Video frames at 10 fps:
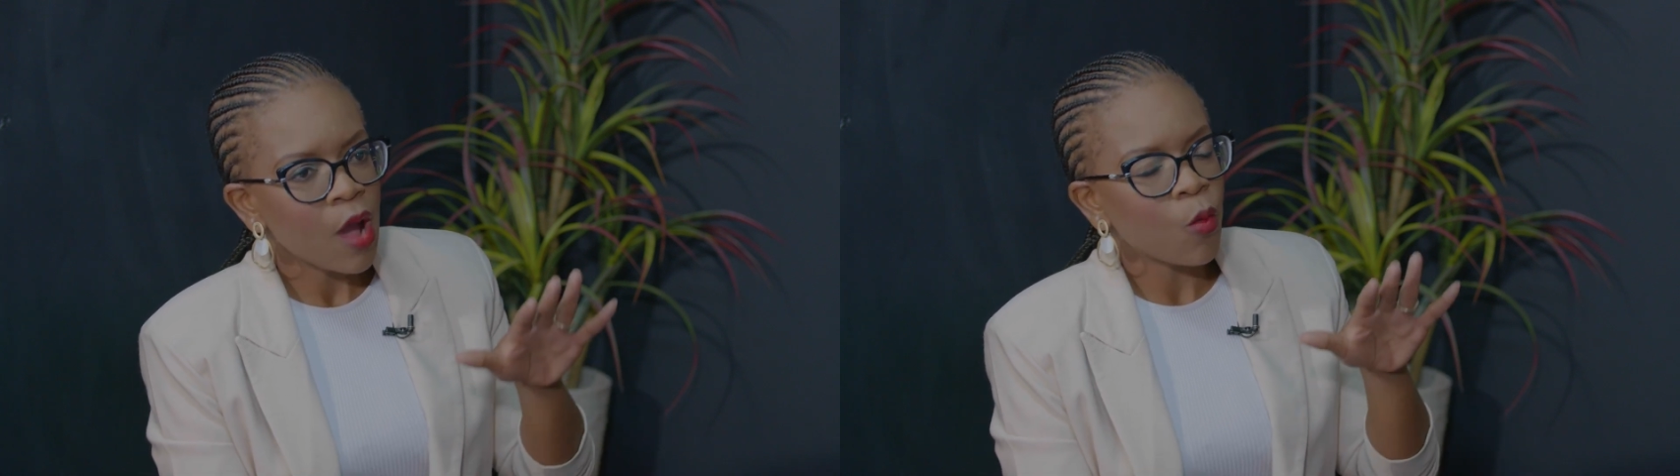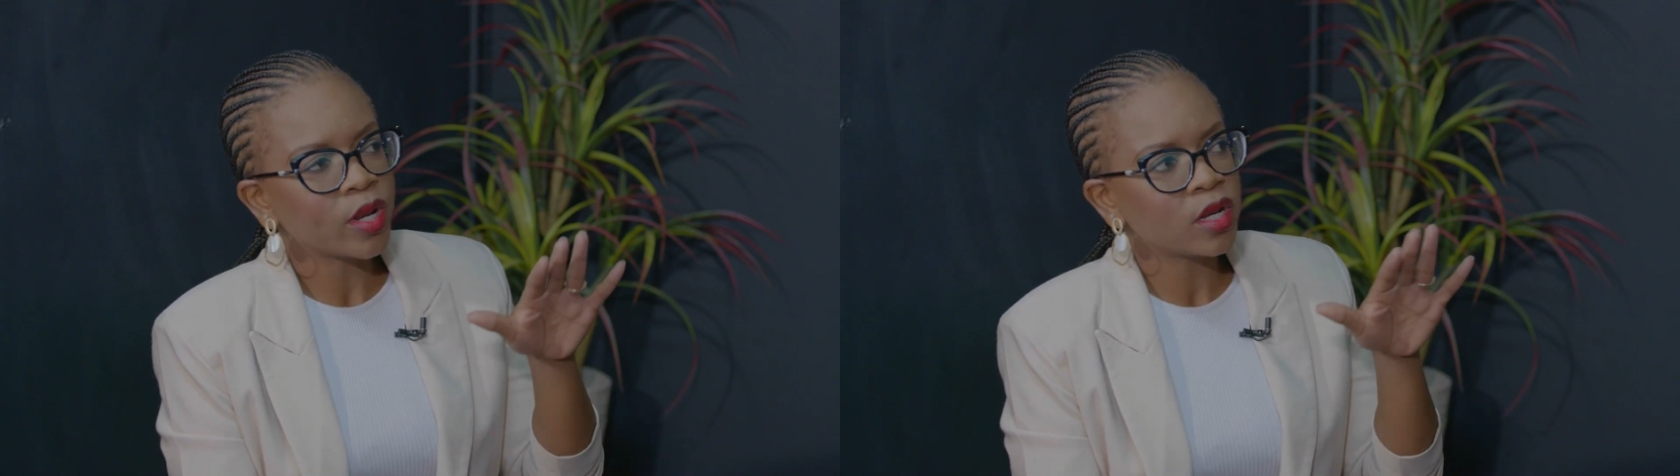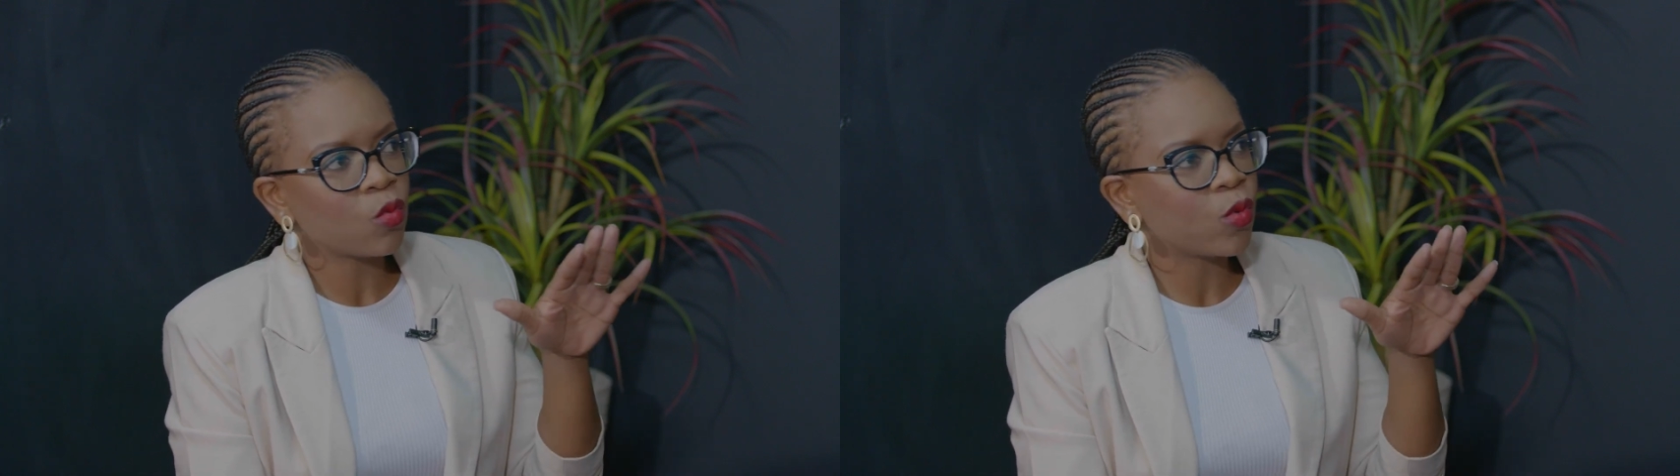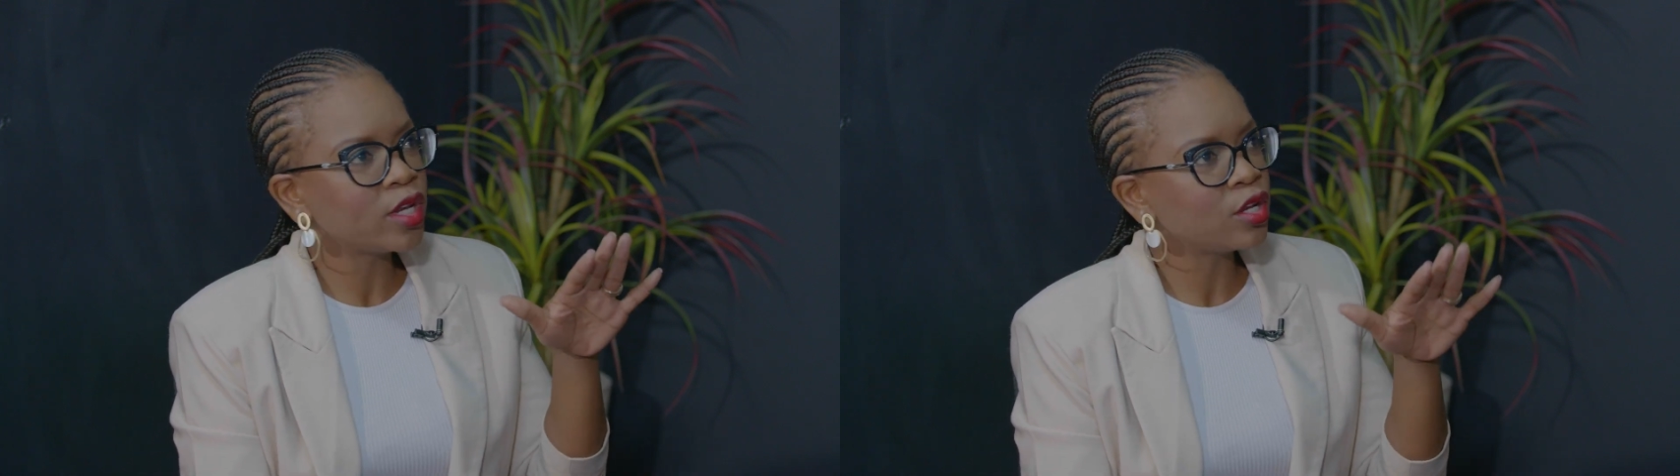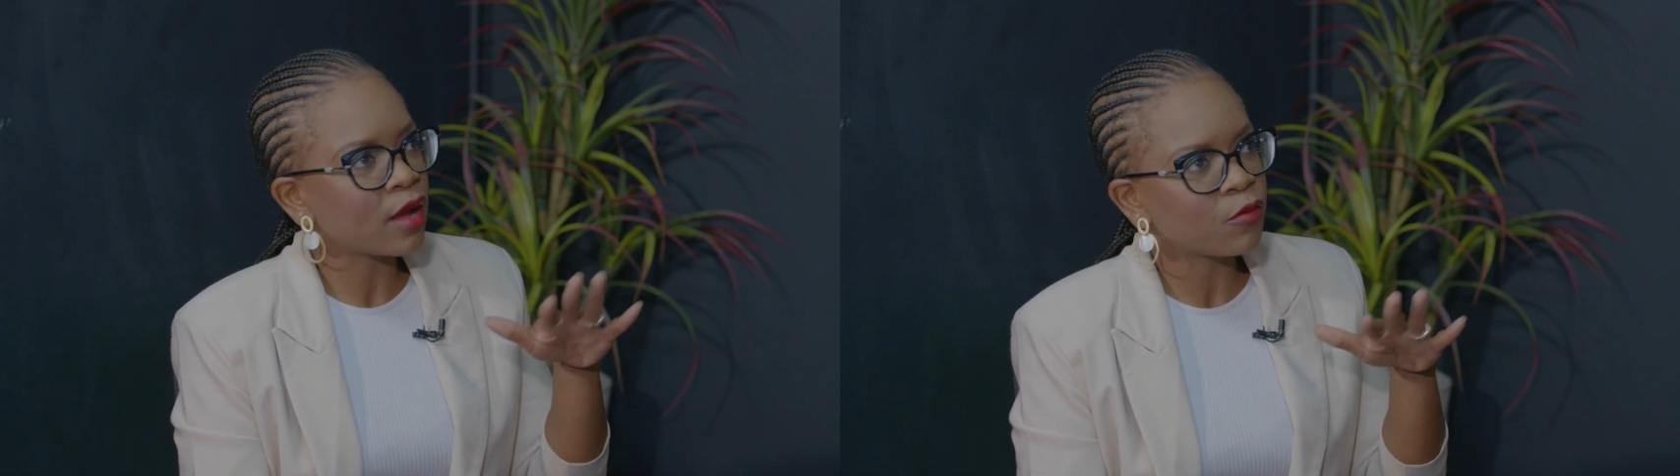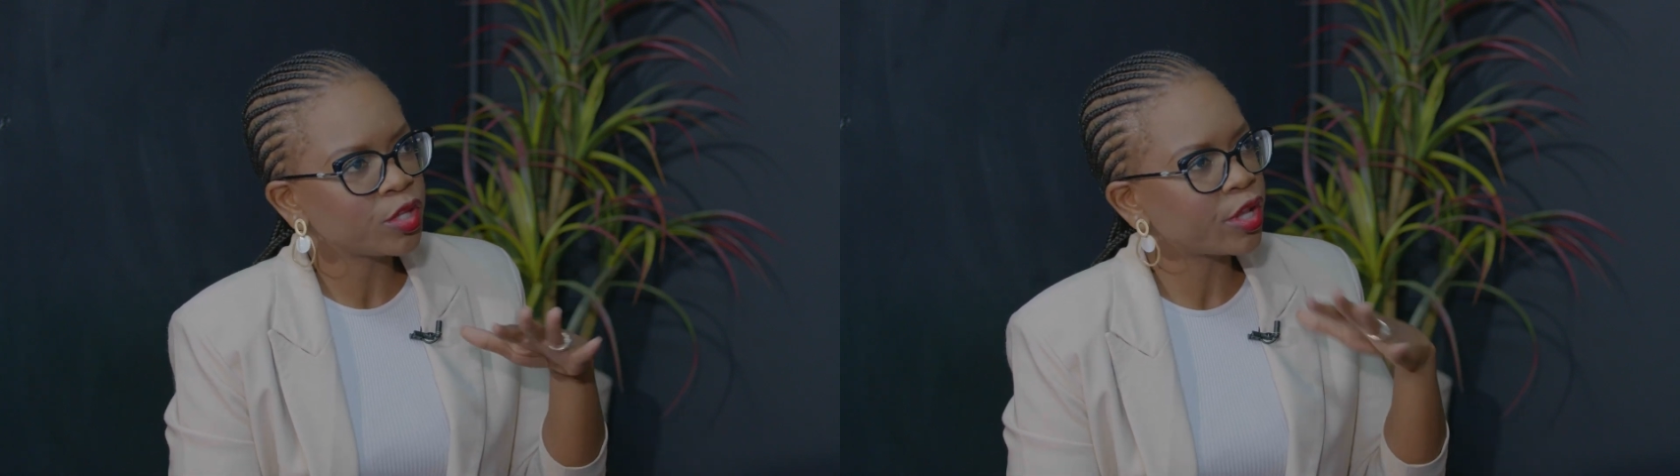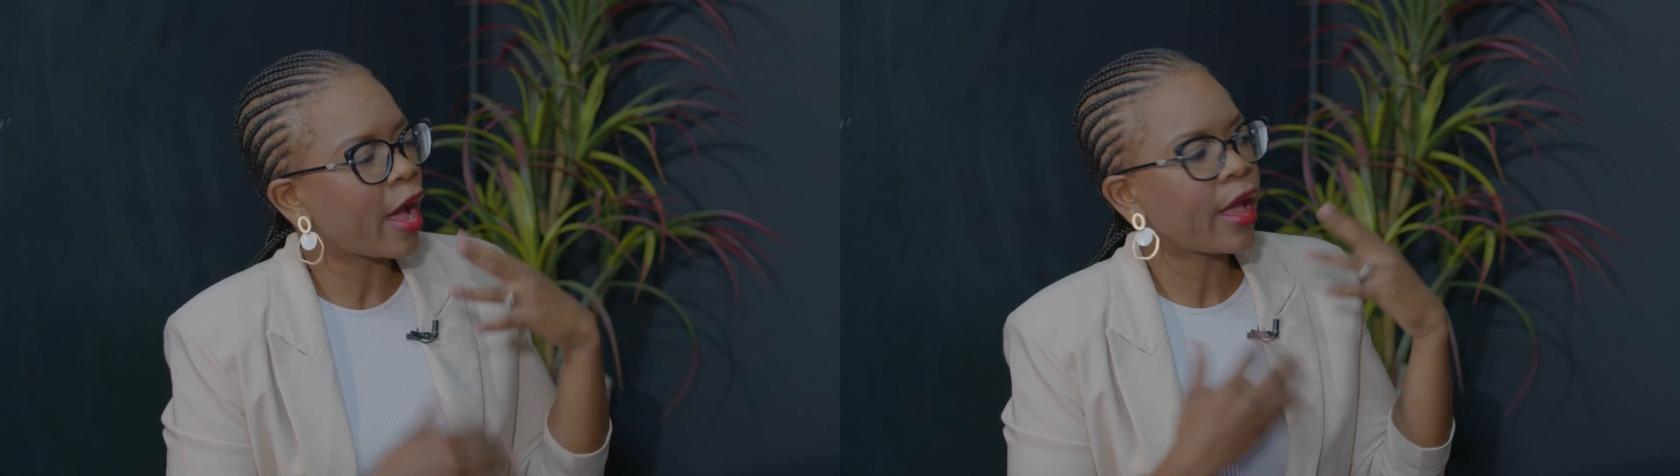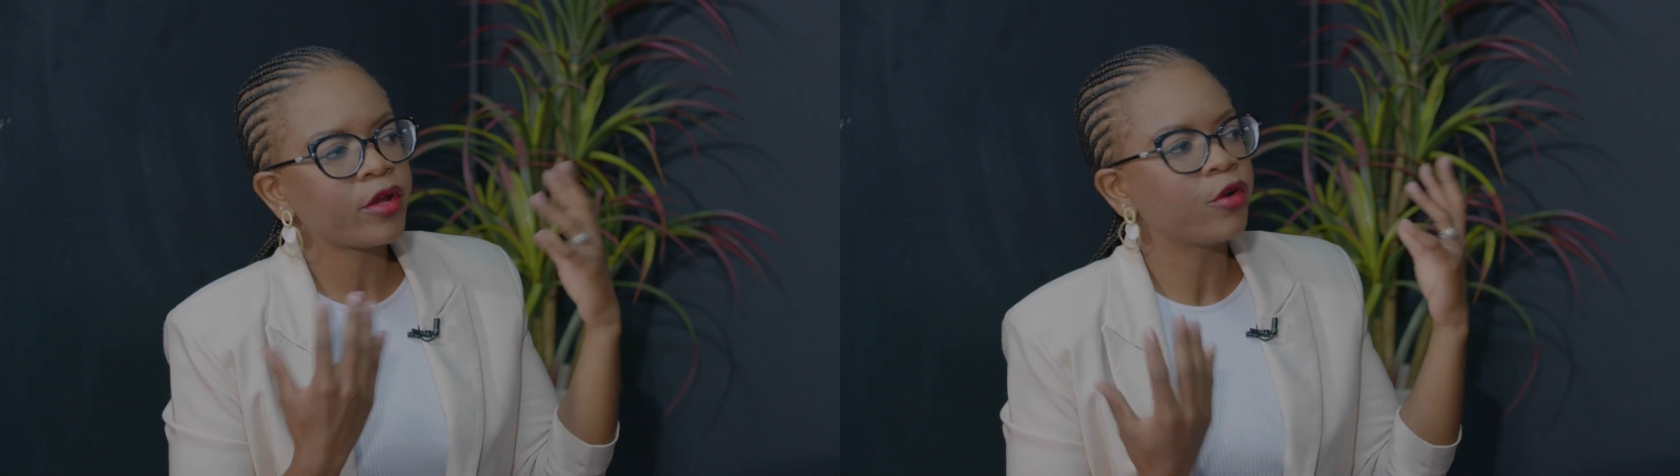When I